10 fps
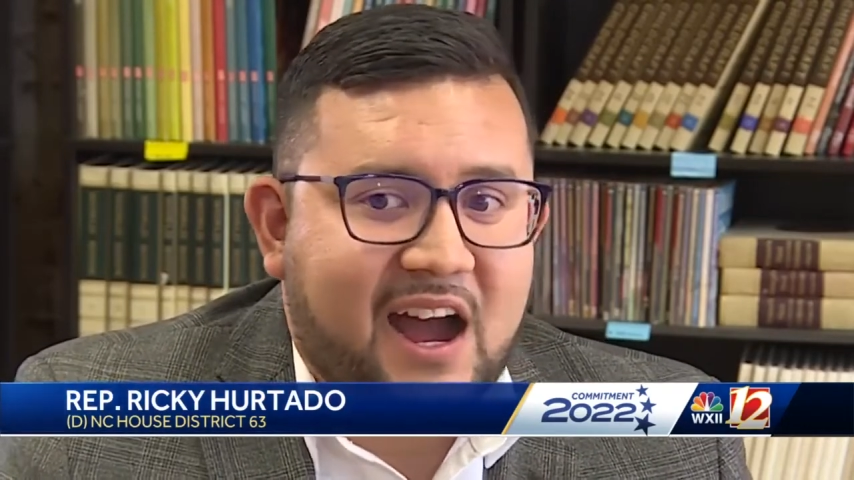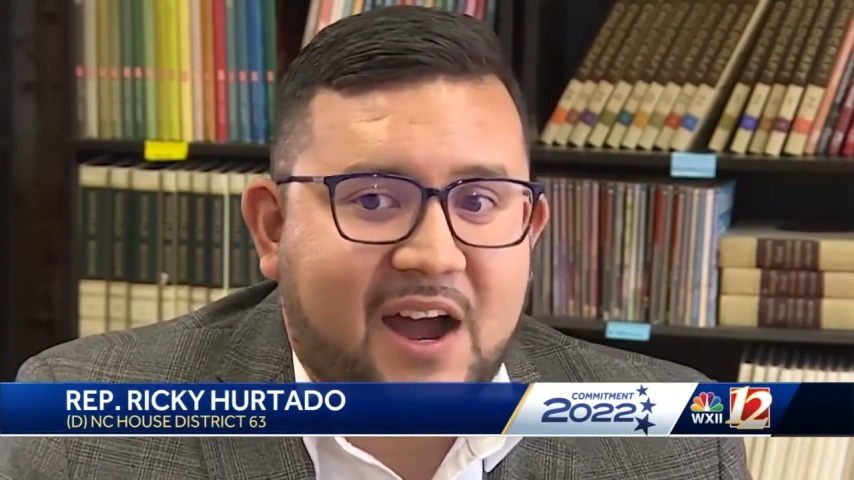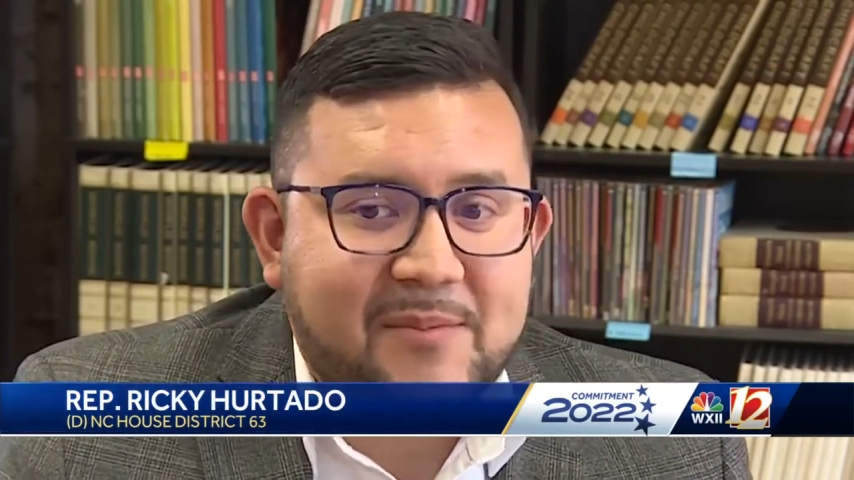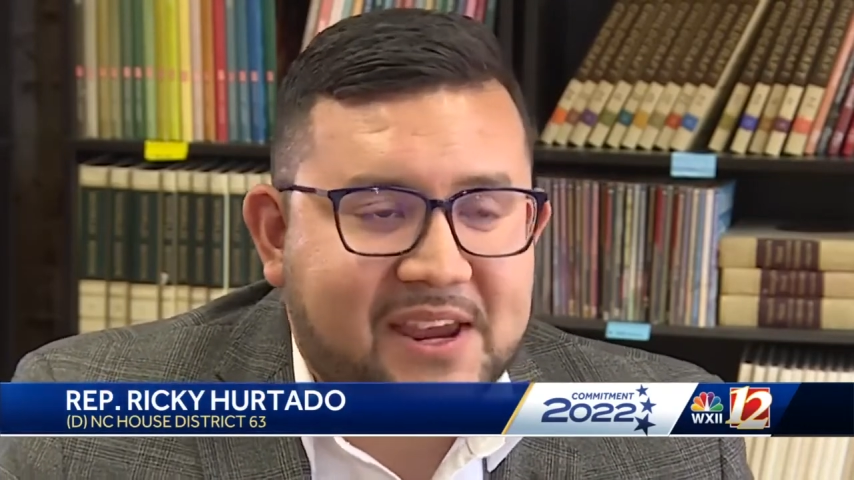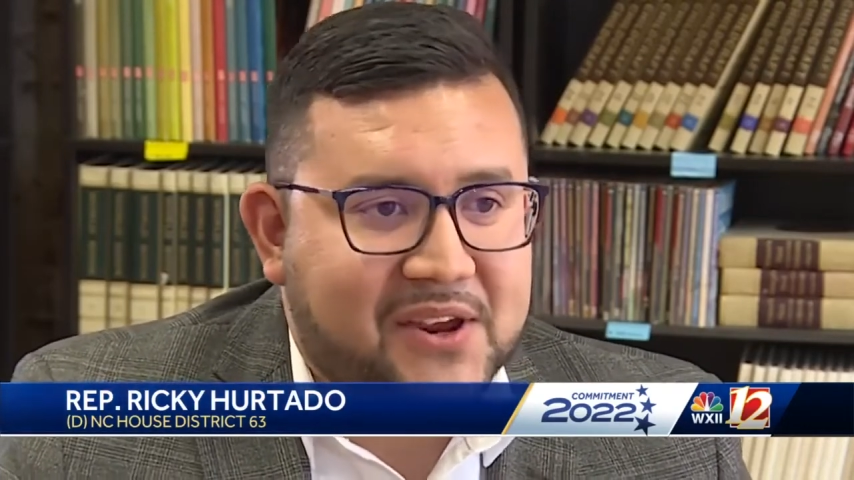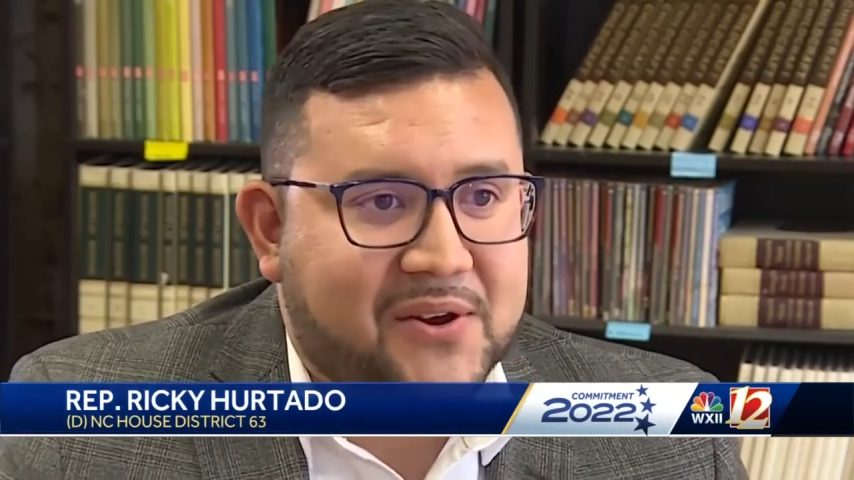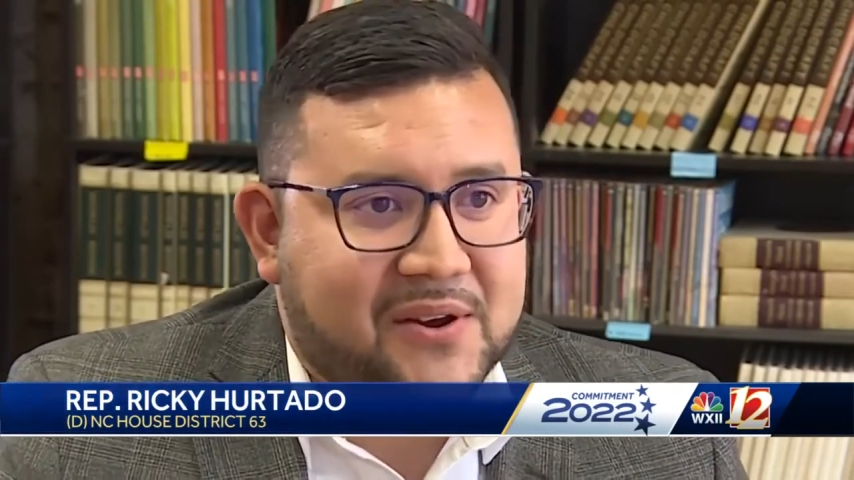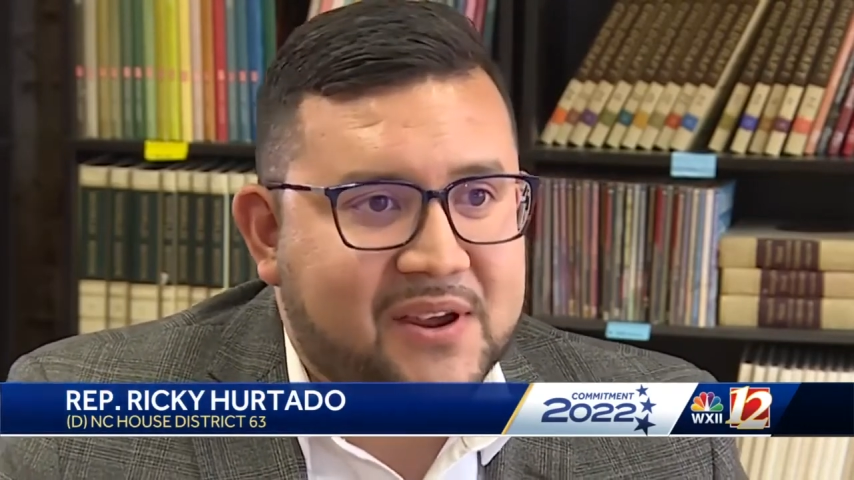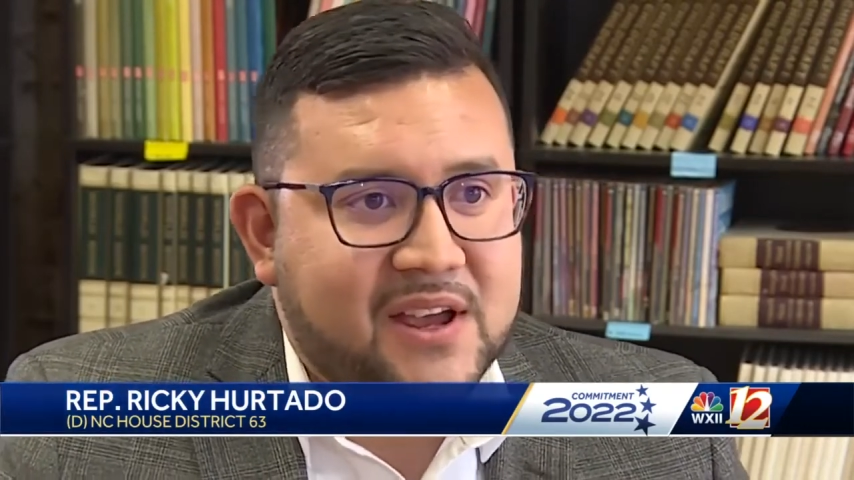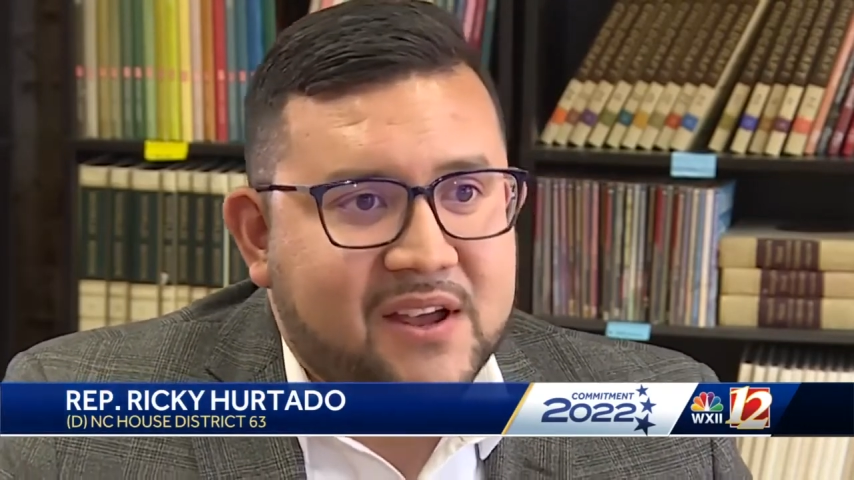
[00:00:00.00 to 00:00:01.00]
I'm
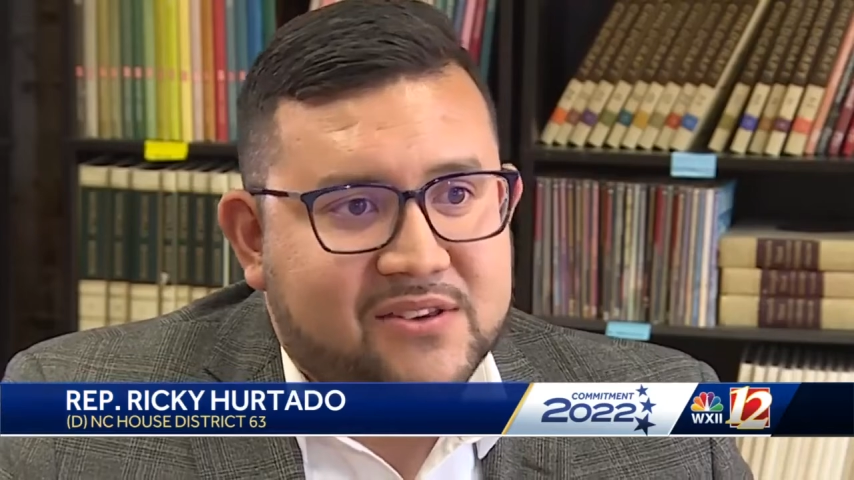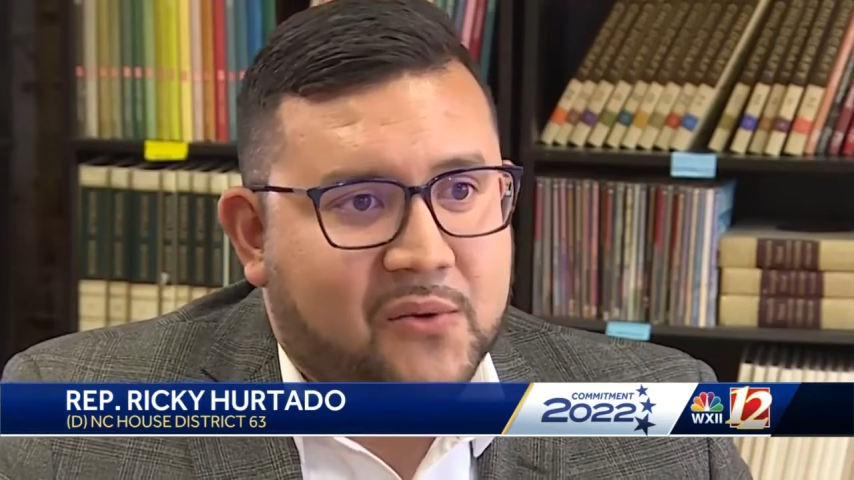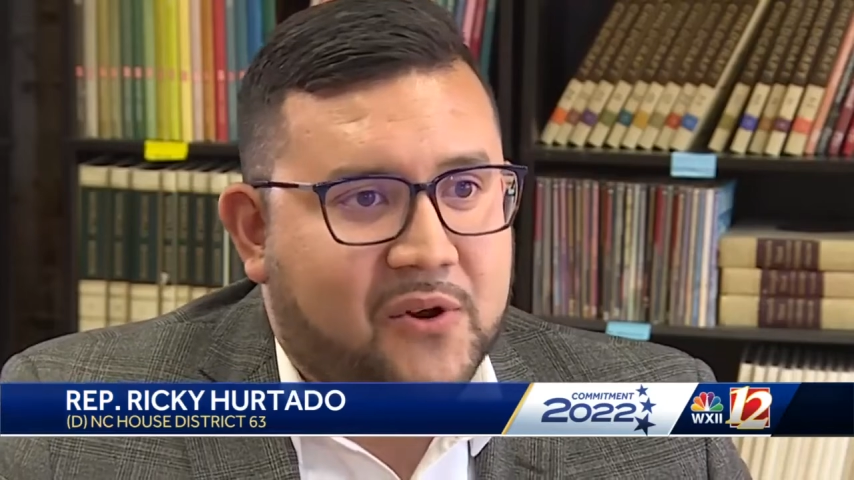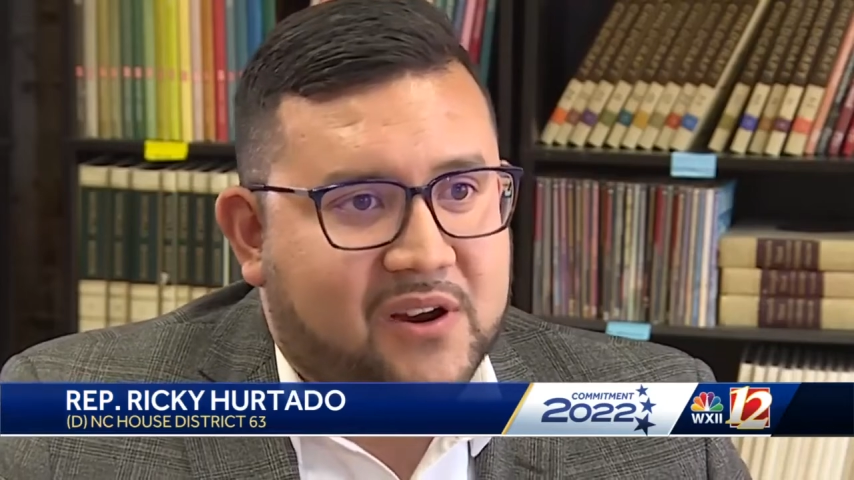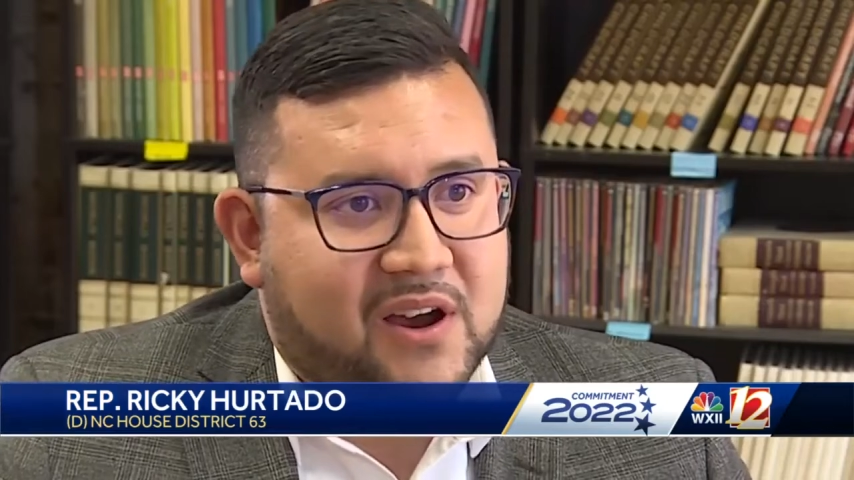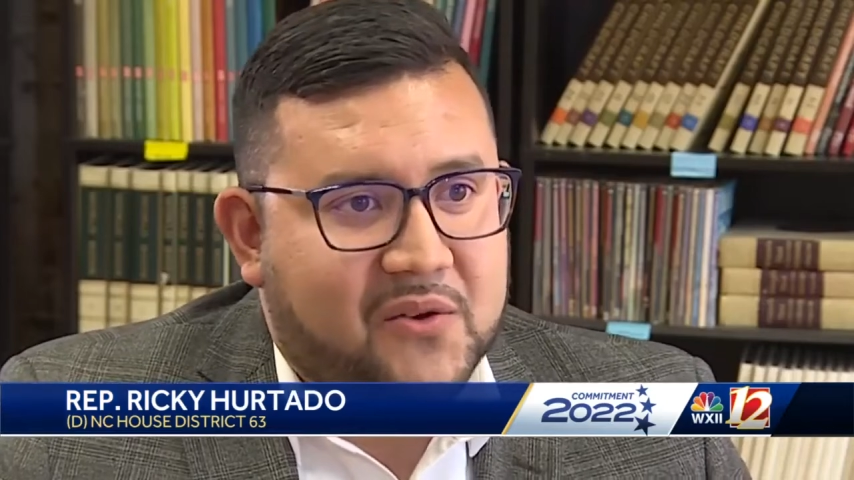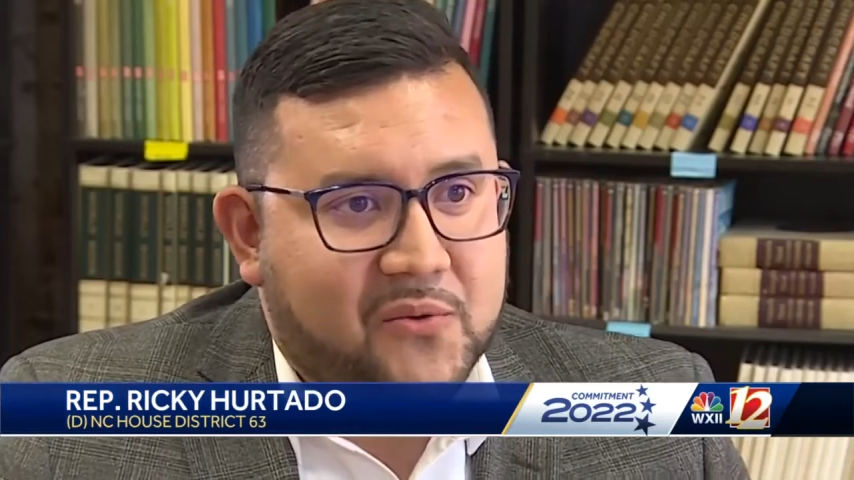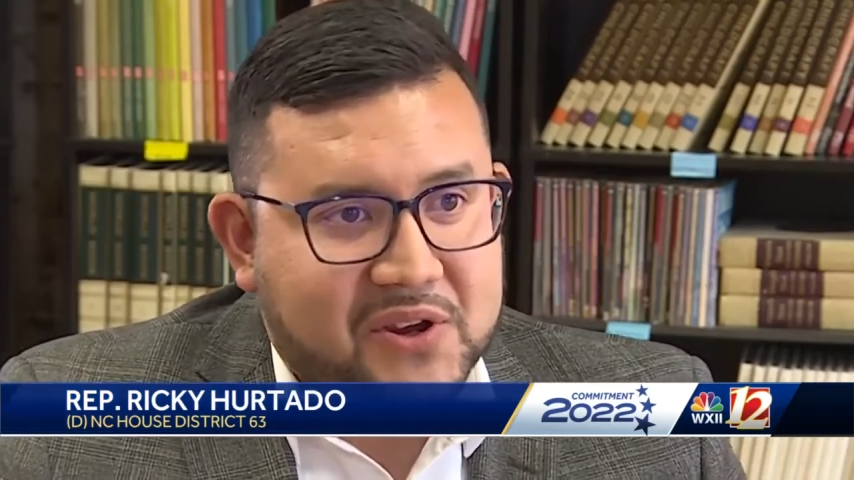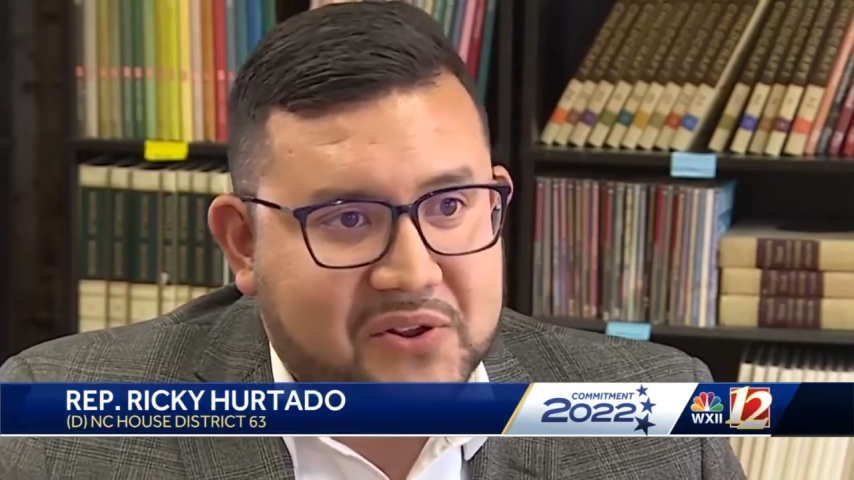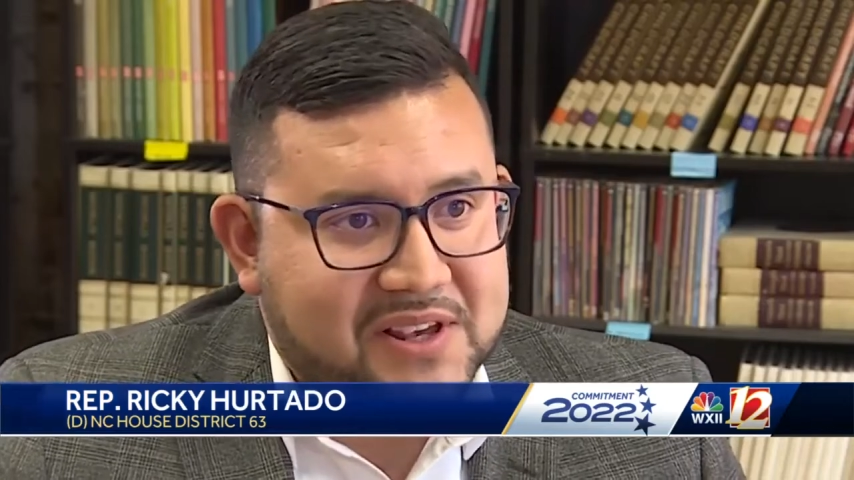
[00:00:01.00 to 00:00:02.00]
here to work on
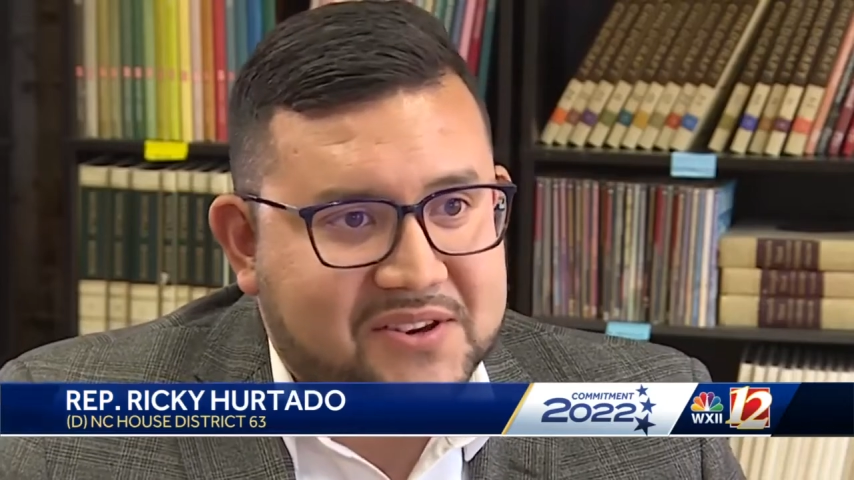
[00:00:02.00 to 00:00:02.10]
real